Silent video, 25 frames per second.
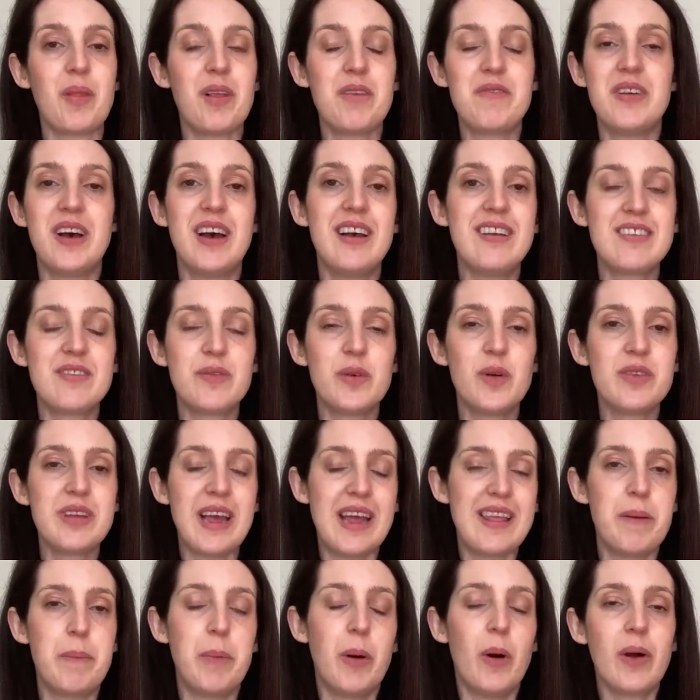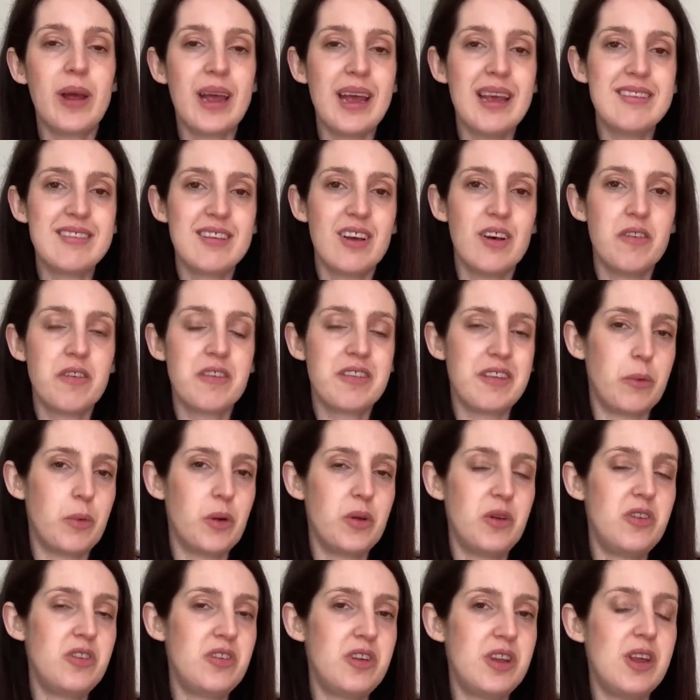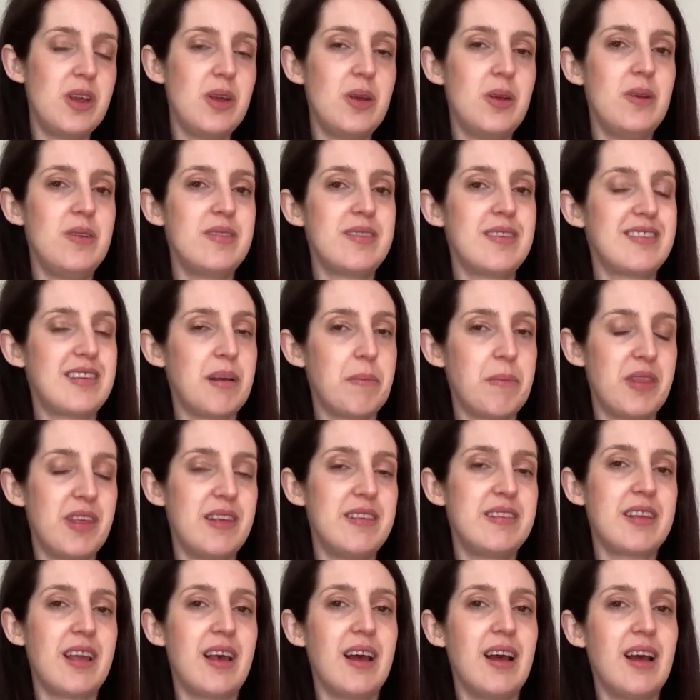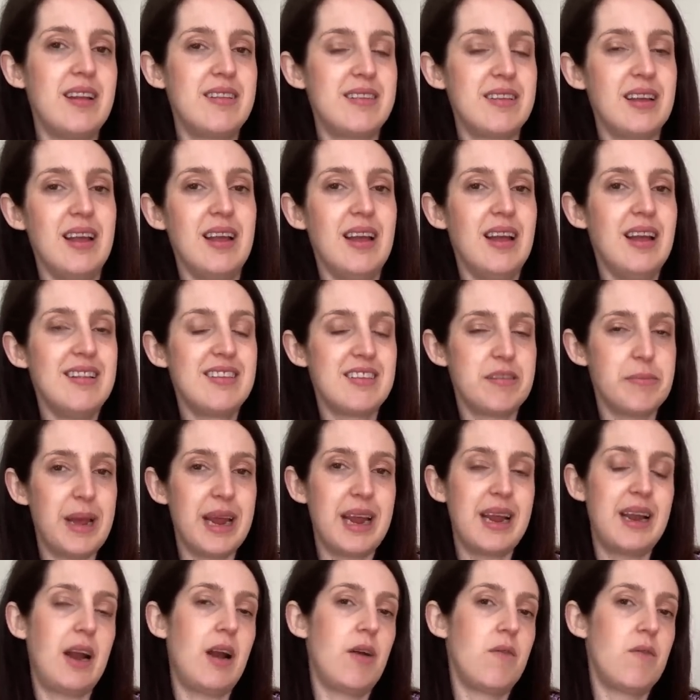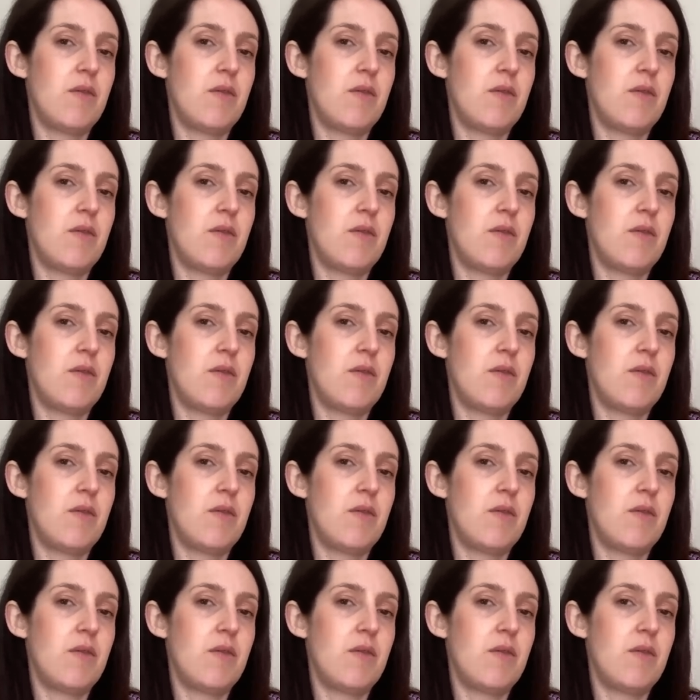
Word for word: first of all take the pockets off because I wanted to use some of the skirt to make a little